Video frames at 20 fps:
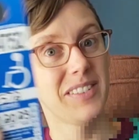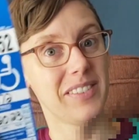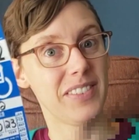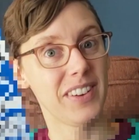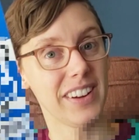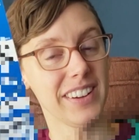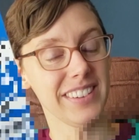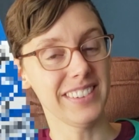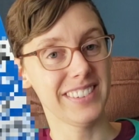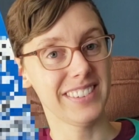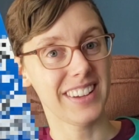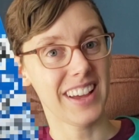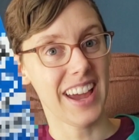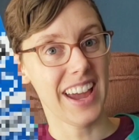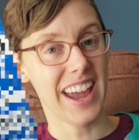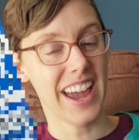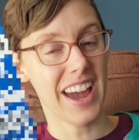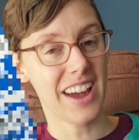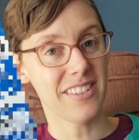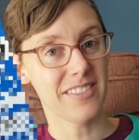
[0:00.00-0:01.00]
First, I
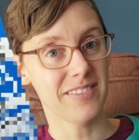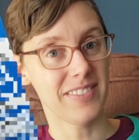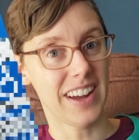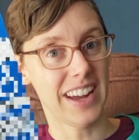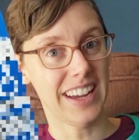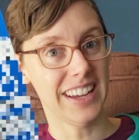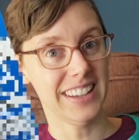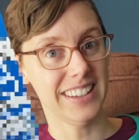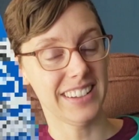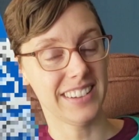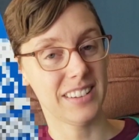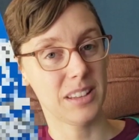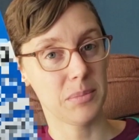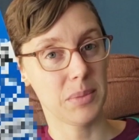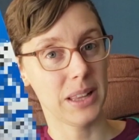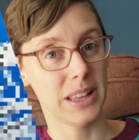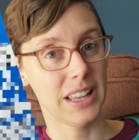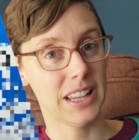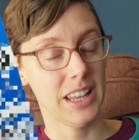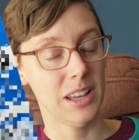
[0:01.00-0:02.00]
have my
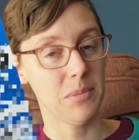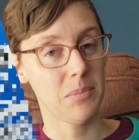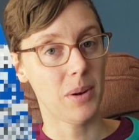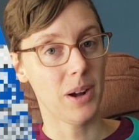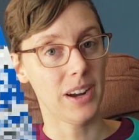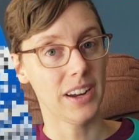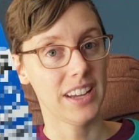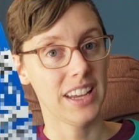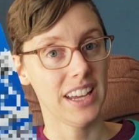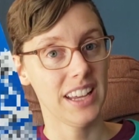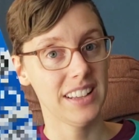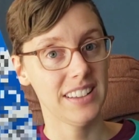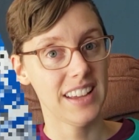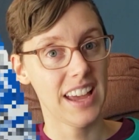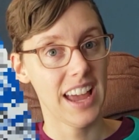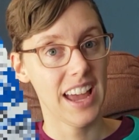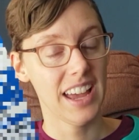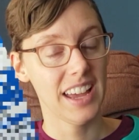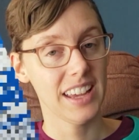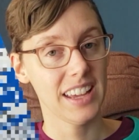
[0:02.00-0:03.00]
disability parking
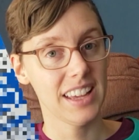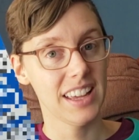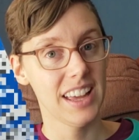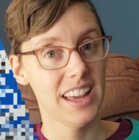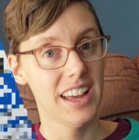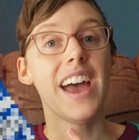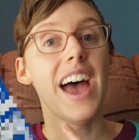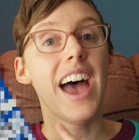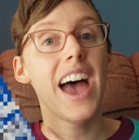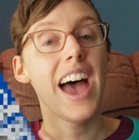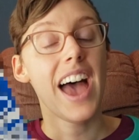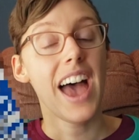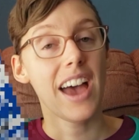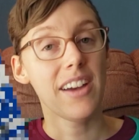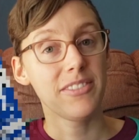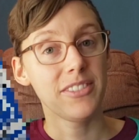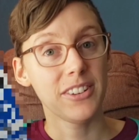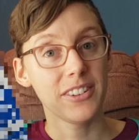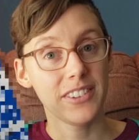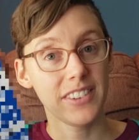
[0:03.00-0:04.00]
tag.
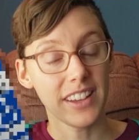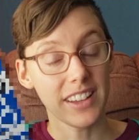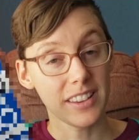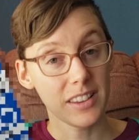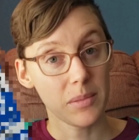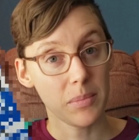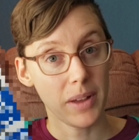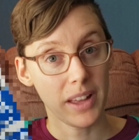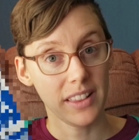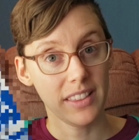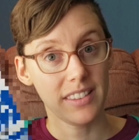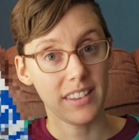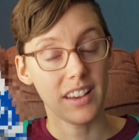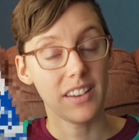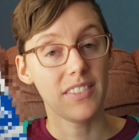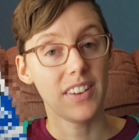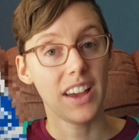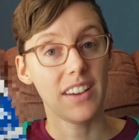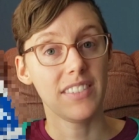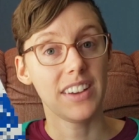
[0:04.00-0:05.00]
After 6 months
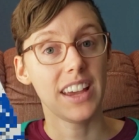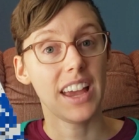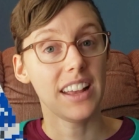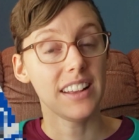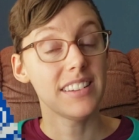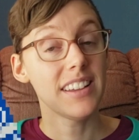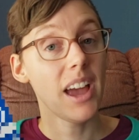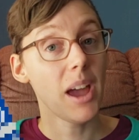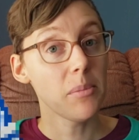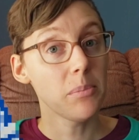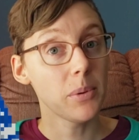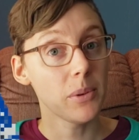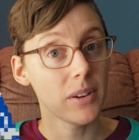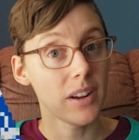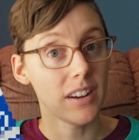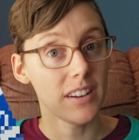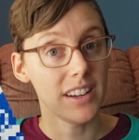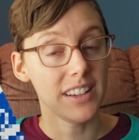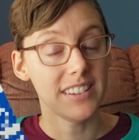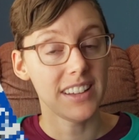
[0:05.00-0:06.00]
of having a
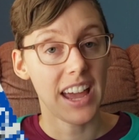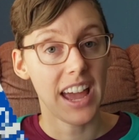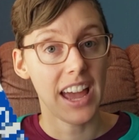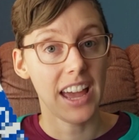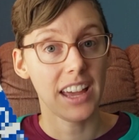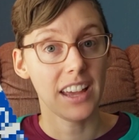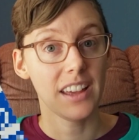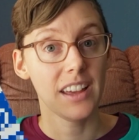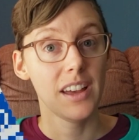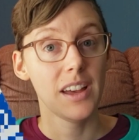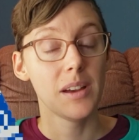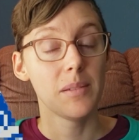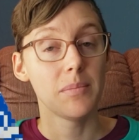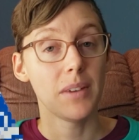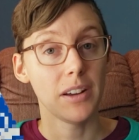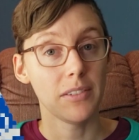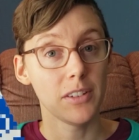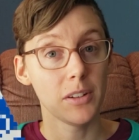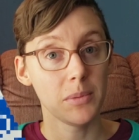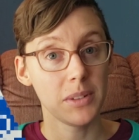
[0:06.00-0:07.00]
temporary tag,
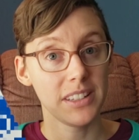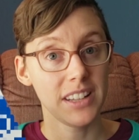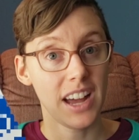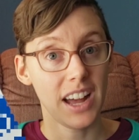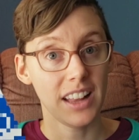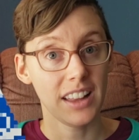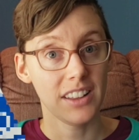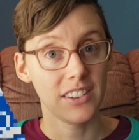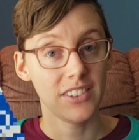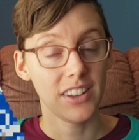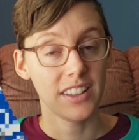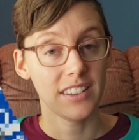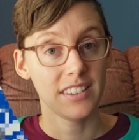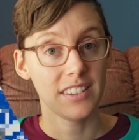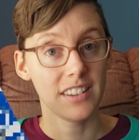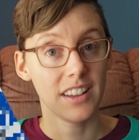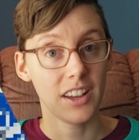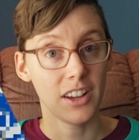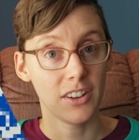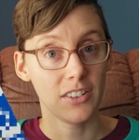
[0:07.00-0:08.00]
my
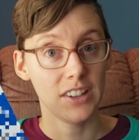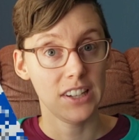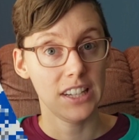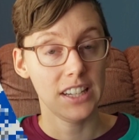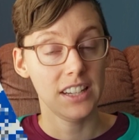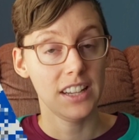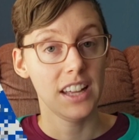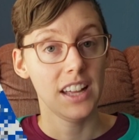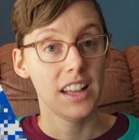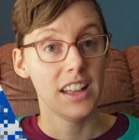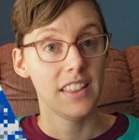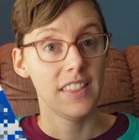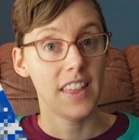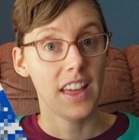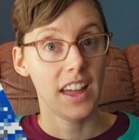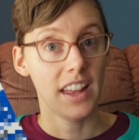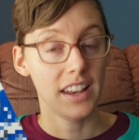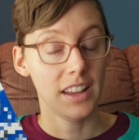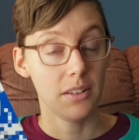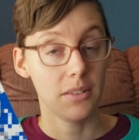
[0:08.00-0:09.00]
rheumatologist agreed
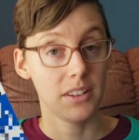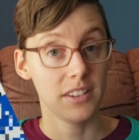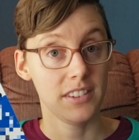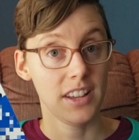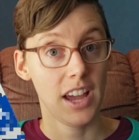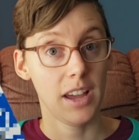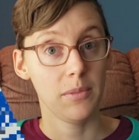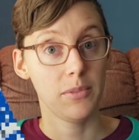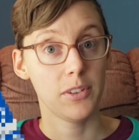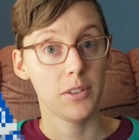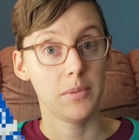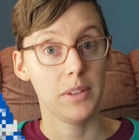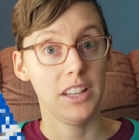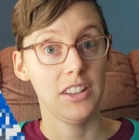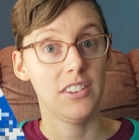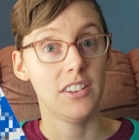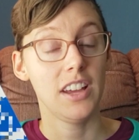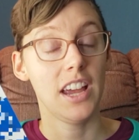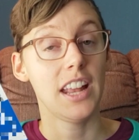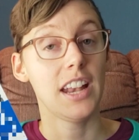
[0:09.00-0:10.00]
that it was time for me
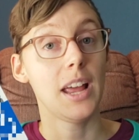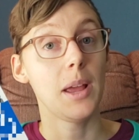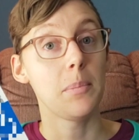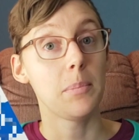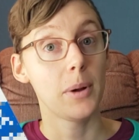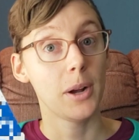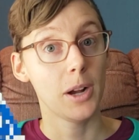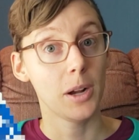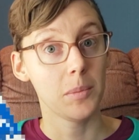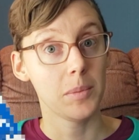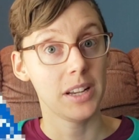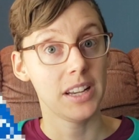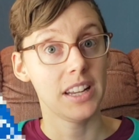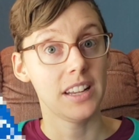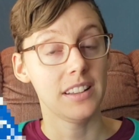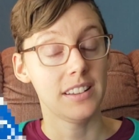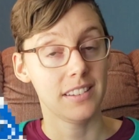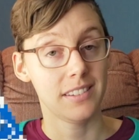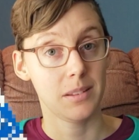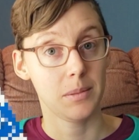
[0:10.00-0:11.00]
to get a
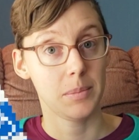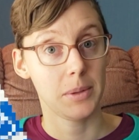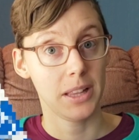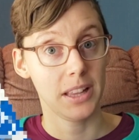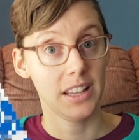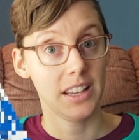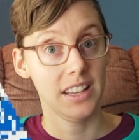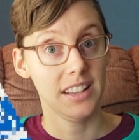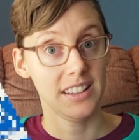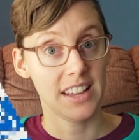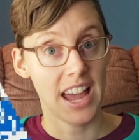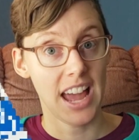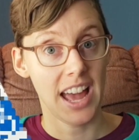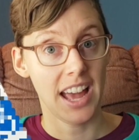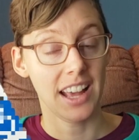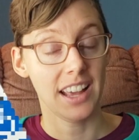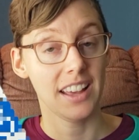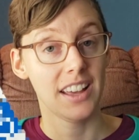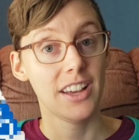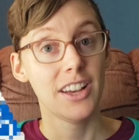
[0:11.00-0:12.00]
permanent disability
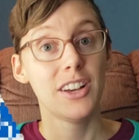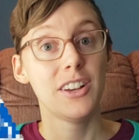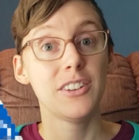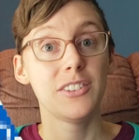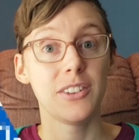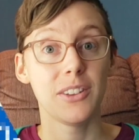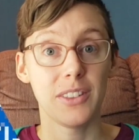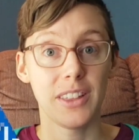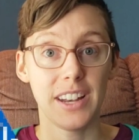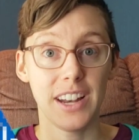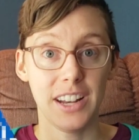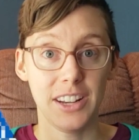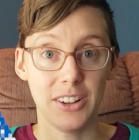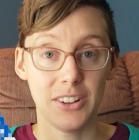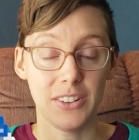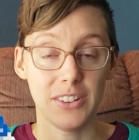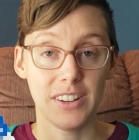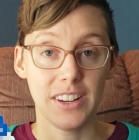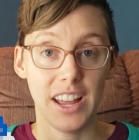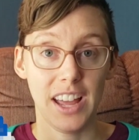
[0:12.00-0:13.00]
tag so that I
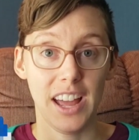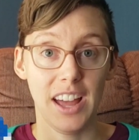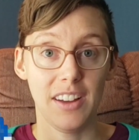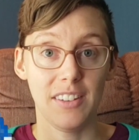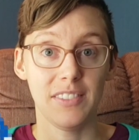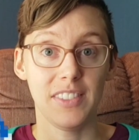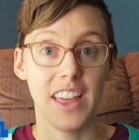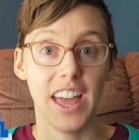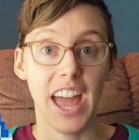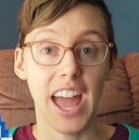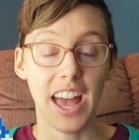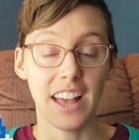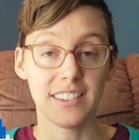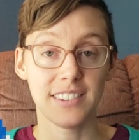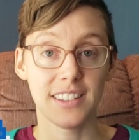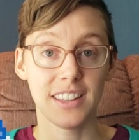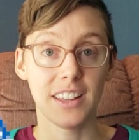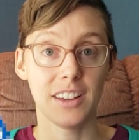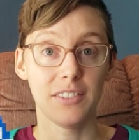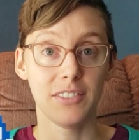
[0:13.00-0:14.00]
don't have the
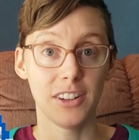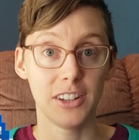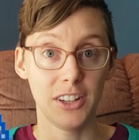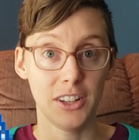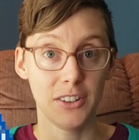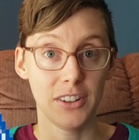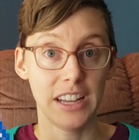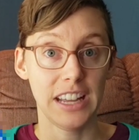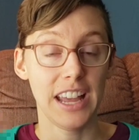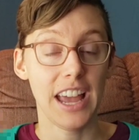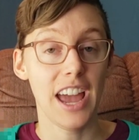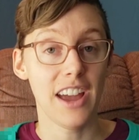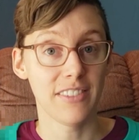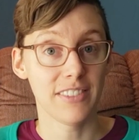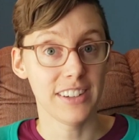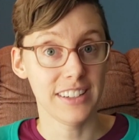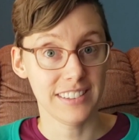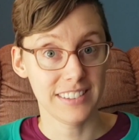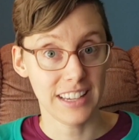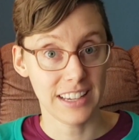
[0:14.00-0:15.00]
hassle of renewing
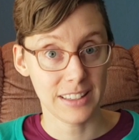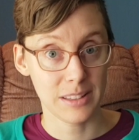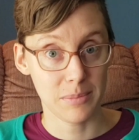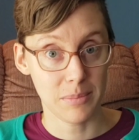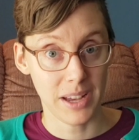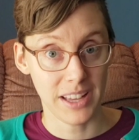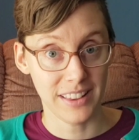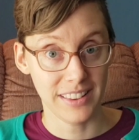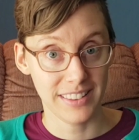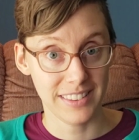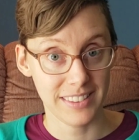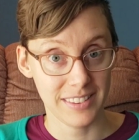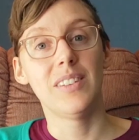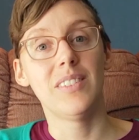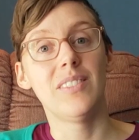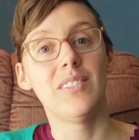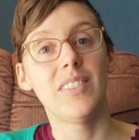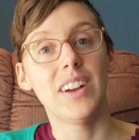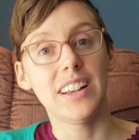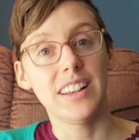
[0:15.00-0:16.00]
every 6 months.
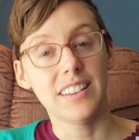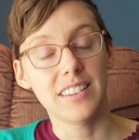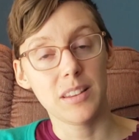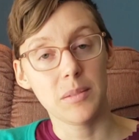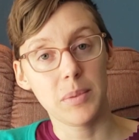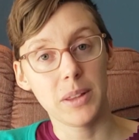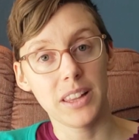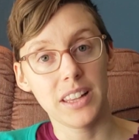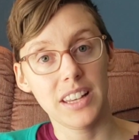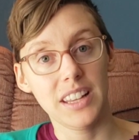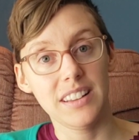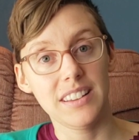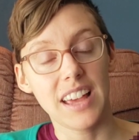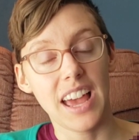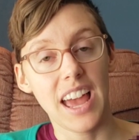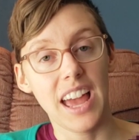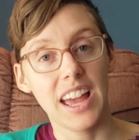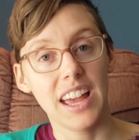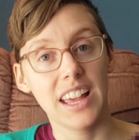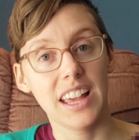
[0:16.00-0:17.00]
My disability
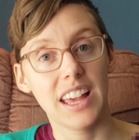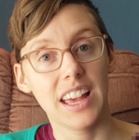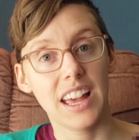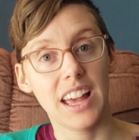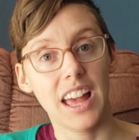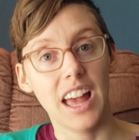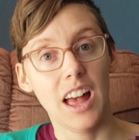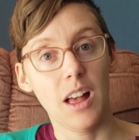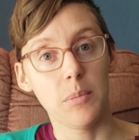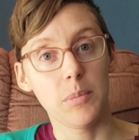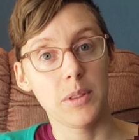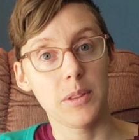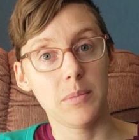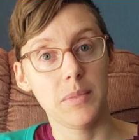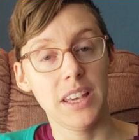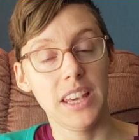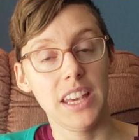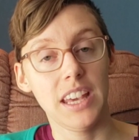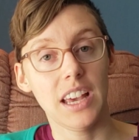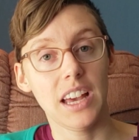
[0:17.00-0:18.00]
tag helps
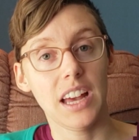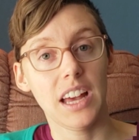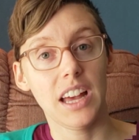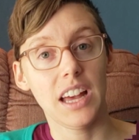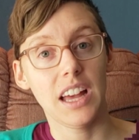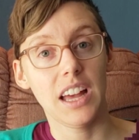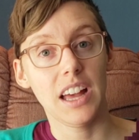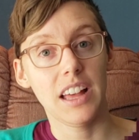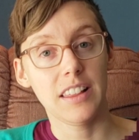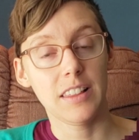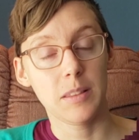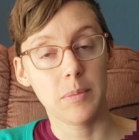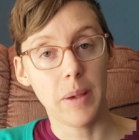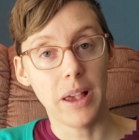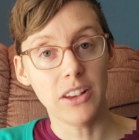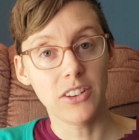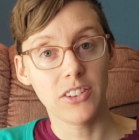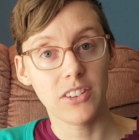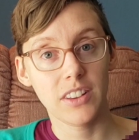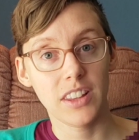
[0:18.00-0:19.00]
me
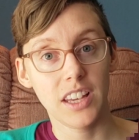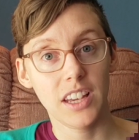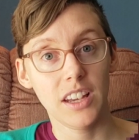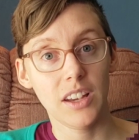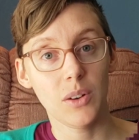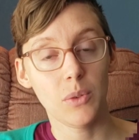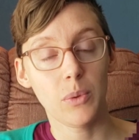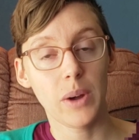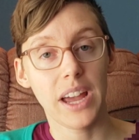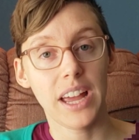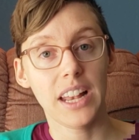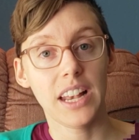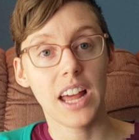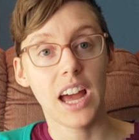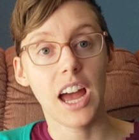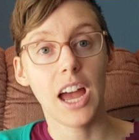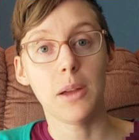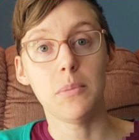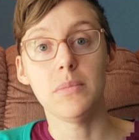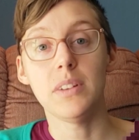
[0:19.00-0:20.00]
especially when
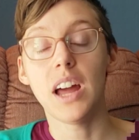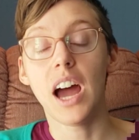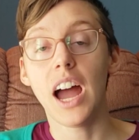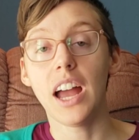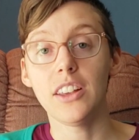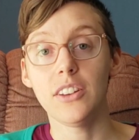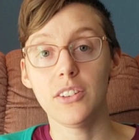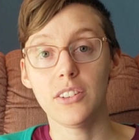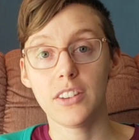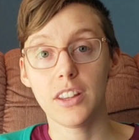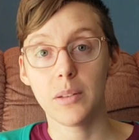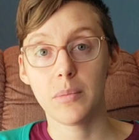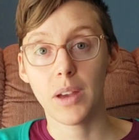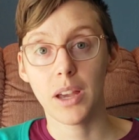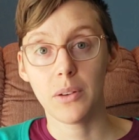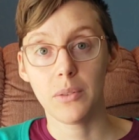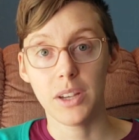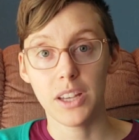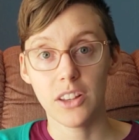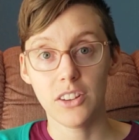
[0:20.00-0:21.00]
I'm not using
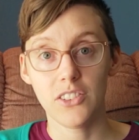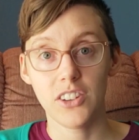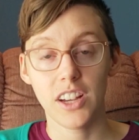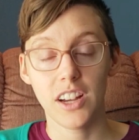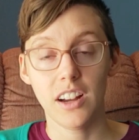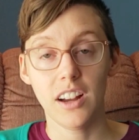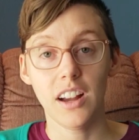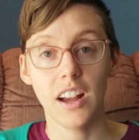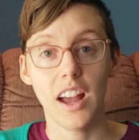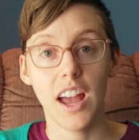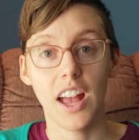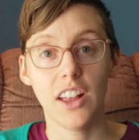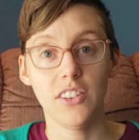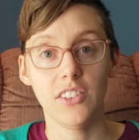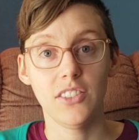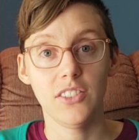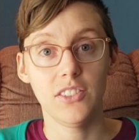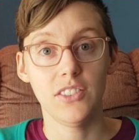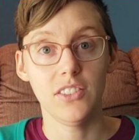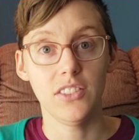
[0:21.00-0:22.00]
my wheelchair
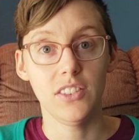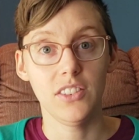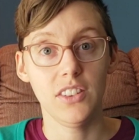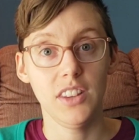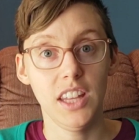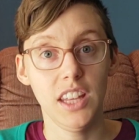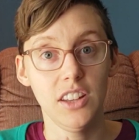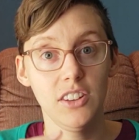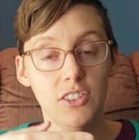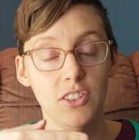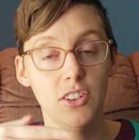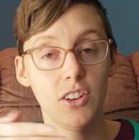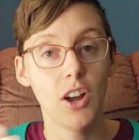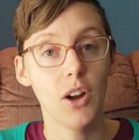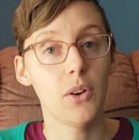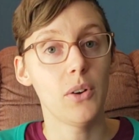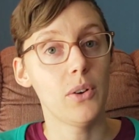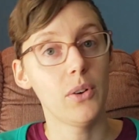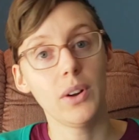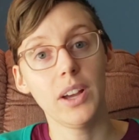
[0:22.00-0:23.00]
and need to
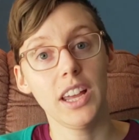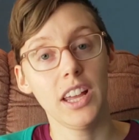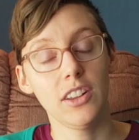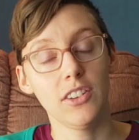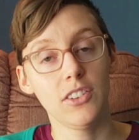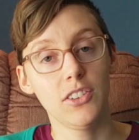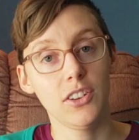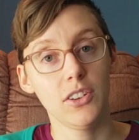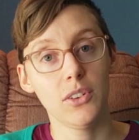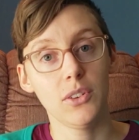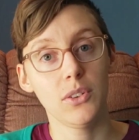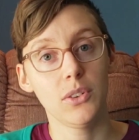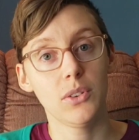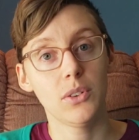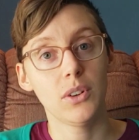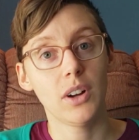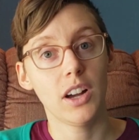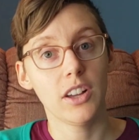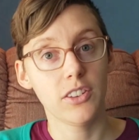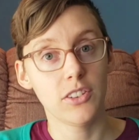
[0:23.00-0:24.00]
go
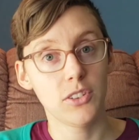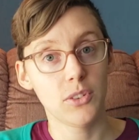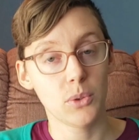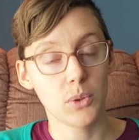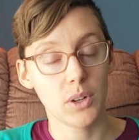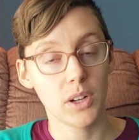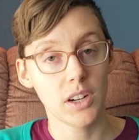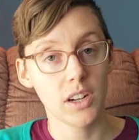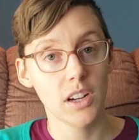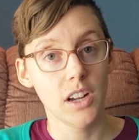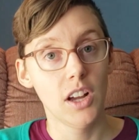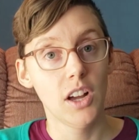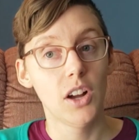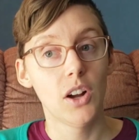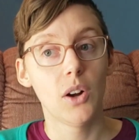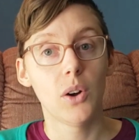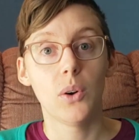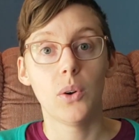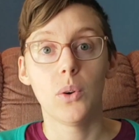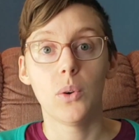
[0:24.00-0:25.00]
into a store,
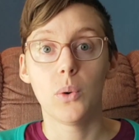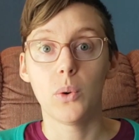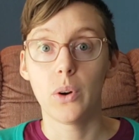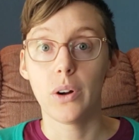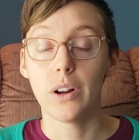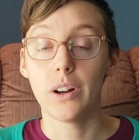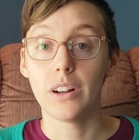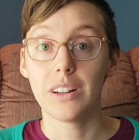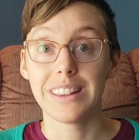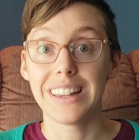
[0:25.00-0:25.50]
or